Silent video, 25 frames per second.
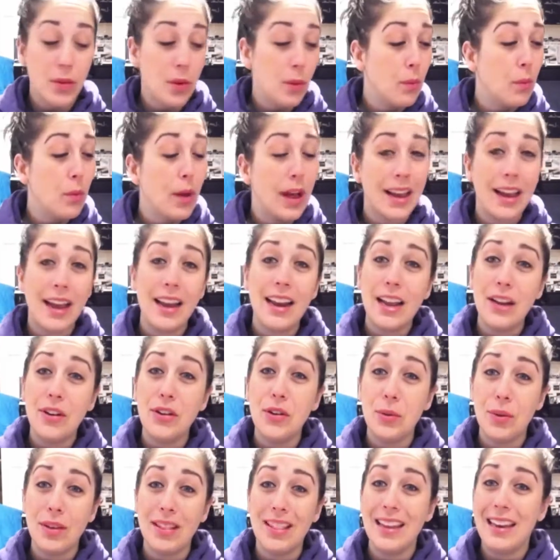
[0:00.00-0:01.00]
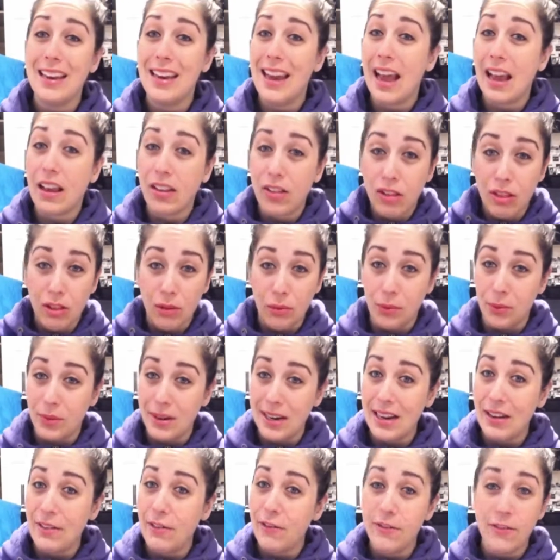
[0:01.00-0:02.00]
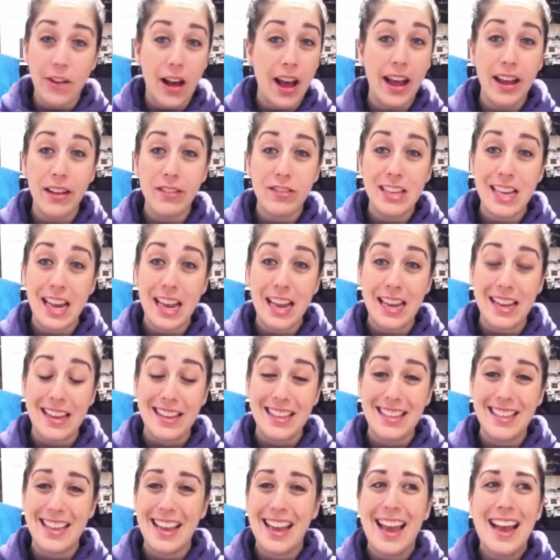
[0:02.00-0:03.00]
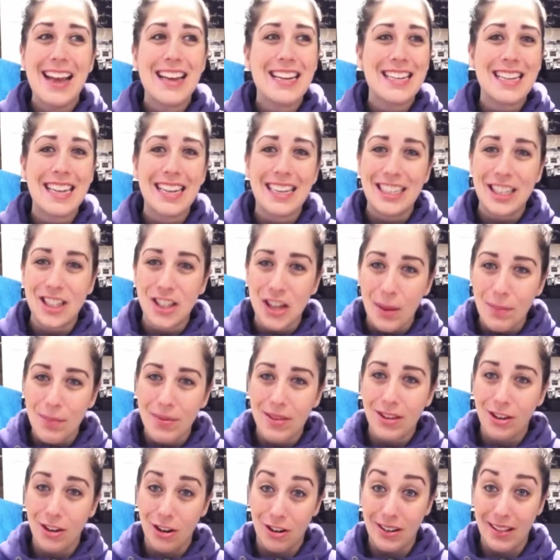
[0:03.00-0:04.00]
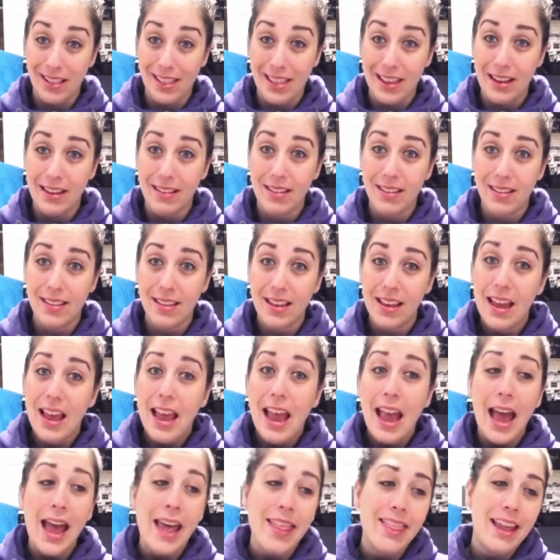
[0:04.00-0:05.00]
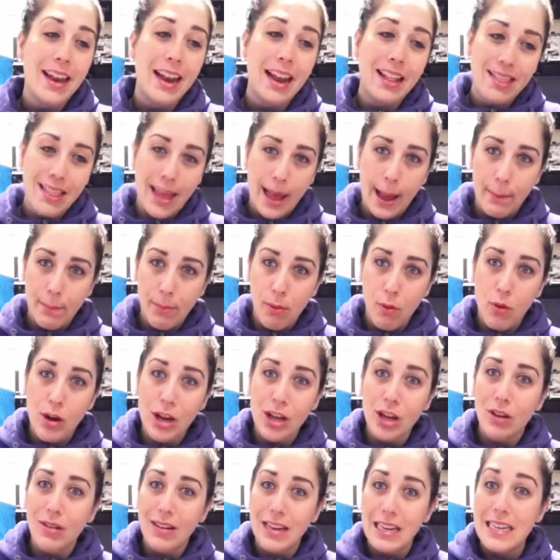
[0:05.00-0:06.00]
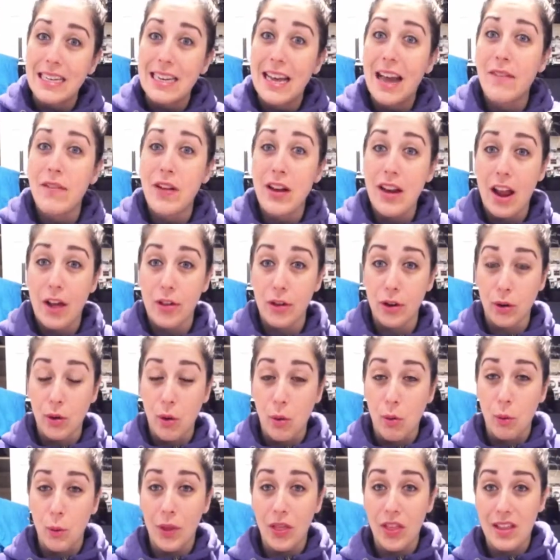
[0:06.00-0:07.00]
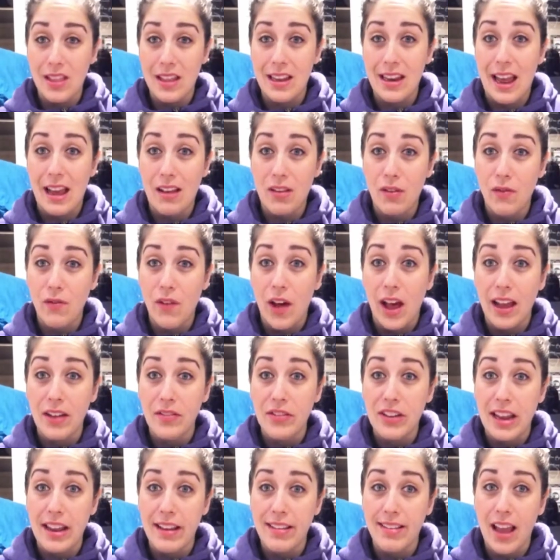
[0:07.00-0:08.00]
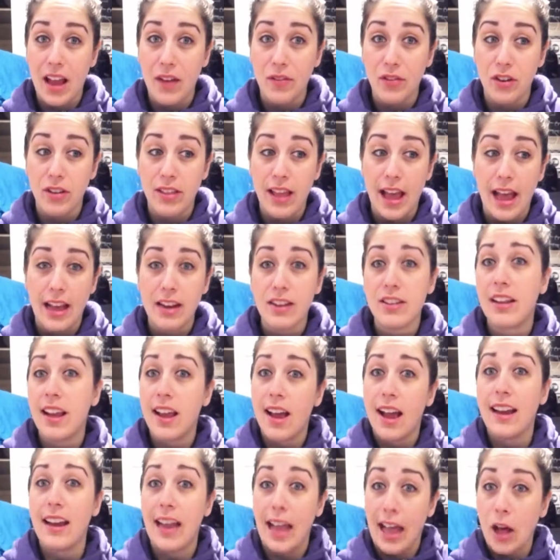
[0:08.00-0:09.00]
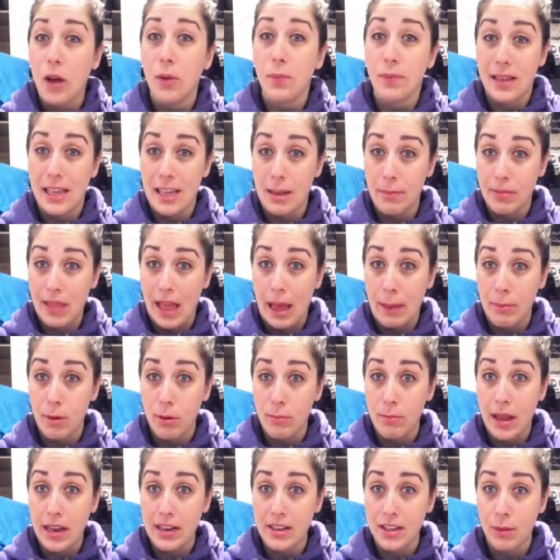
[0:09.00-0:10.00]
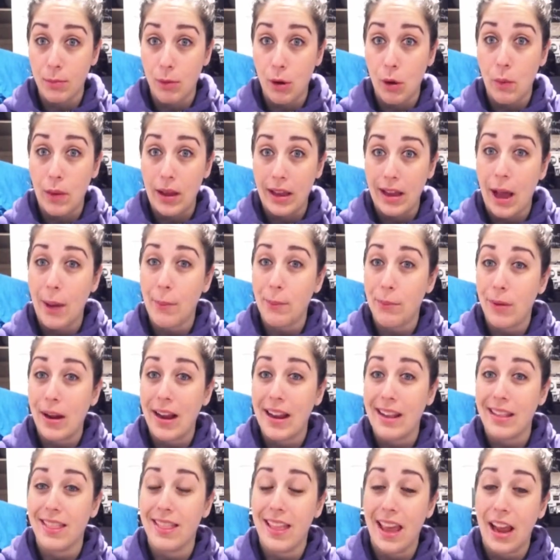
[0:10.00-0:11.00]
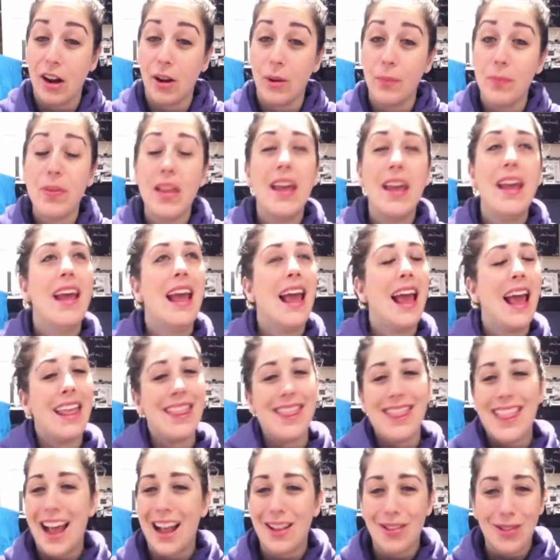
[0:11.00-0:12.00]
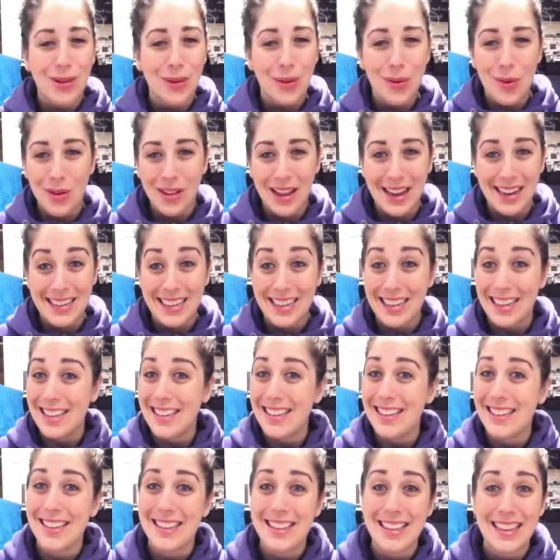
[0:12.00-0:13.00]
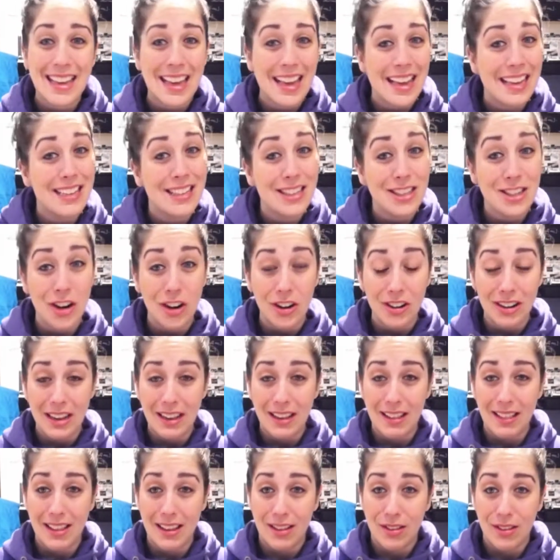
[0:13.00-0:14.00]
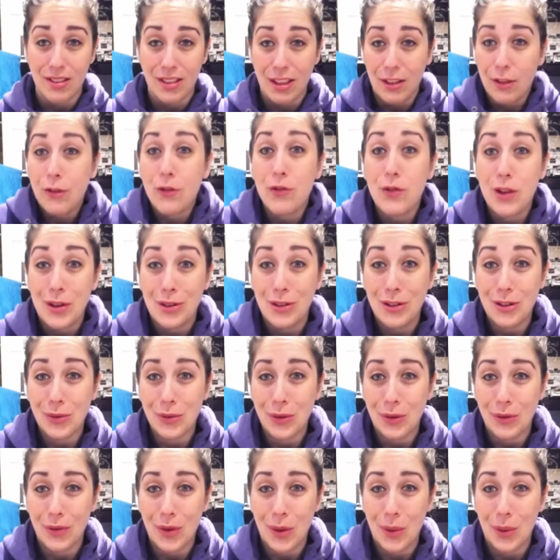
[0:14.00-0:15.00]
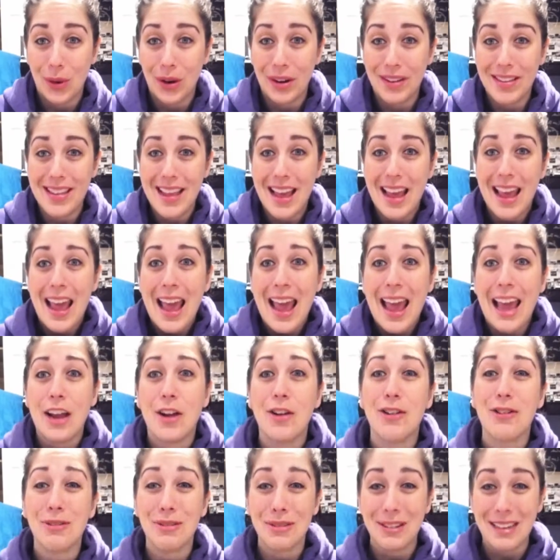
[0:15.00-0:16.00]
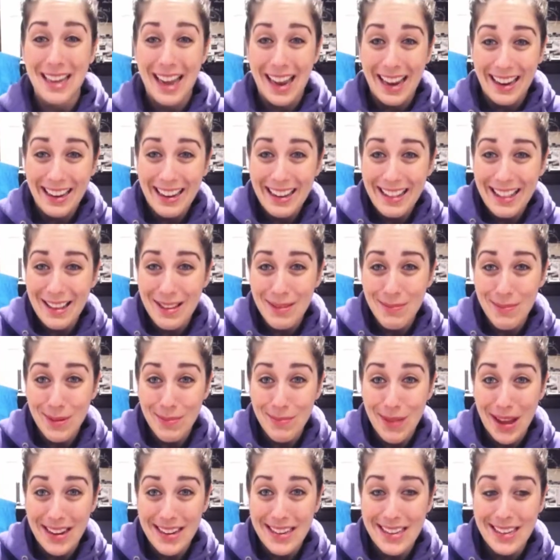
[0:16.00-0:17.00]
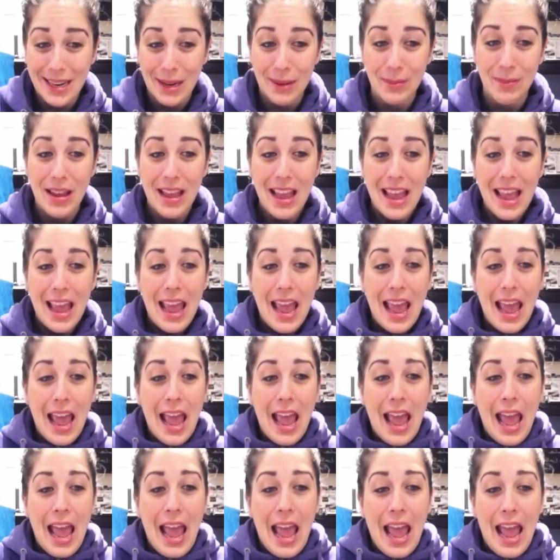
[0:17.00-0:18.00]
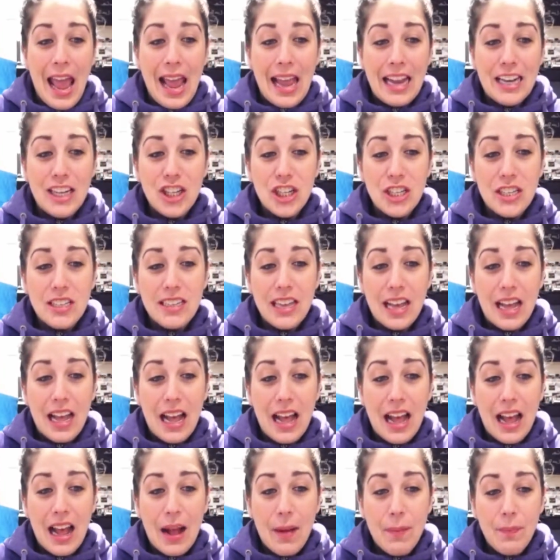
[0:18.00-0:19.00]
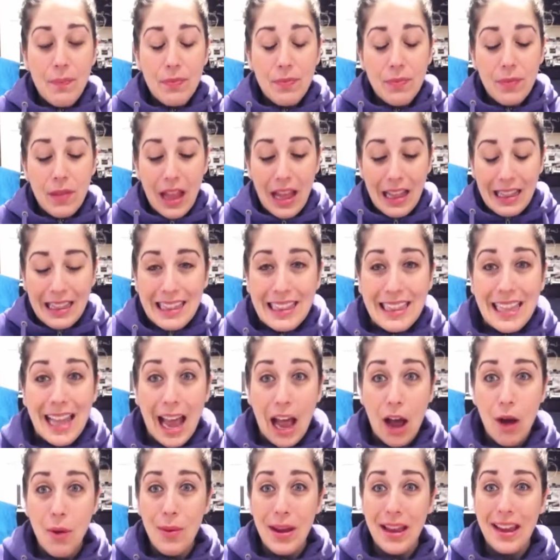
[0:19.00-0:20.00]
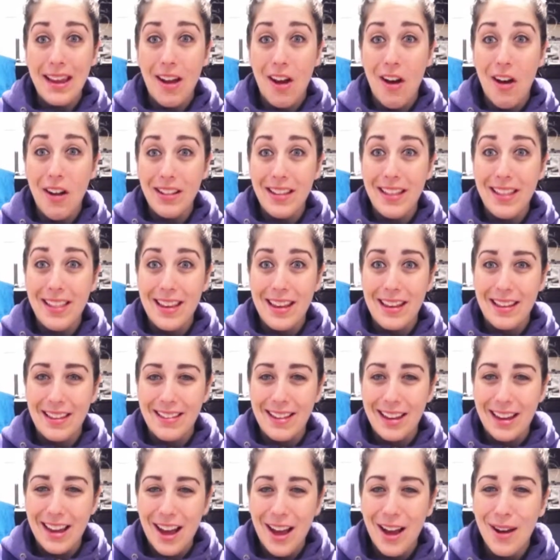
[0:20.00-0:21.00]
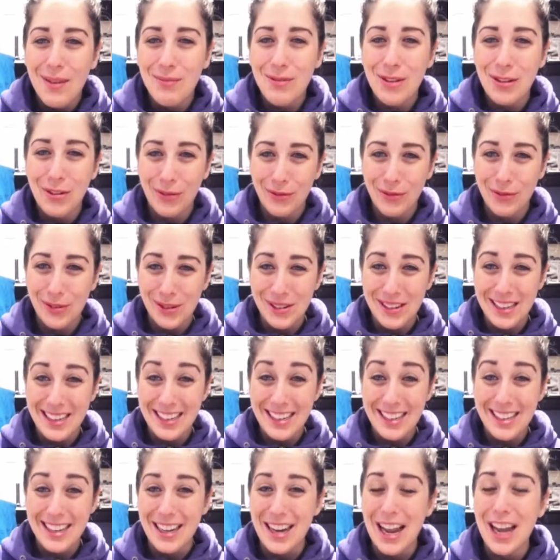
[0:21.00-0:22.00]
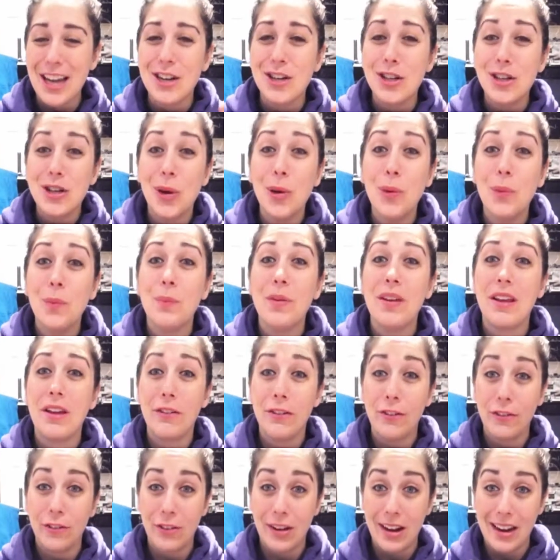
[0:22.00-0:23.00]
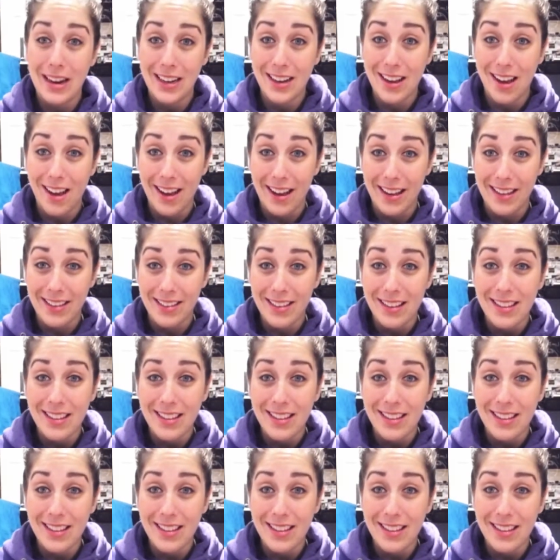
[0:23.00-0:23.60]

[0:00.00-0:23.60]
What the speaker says: What can I do in the next 3-5 days to jumpstart this? And then at that point, you need to have another goal within the next 5 days after that to kind of help keep that momentum going up right there. And that's the whole idea, is just kickstarting this future of yours and creating this momentum and just allowing all of this to come to fruition. And don't be afraid, guys.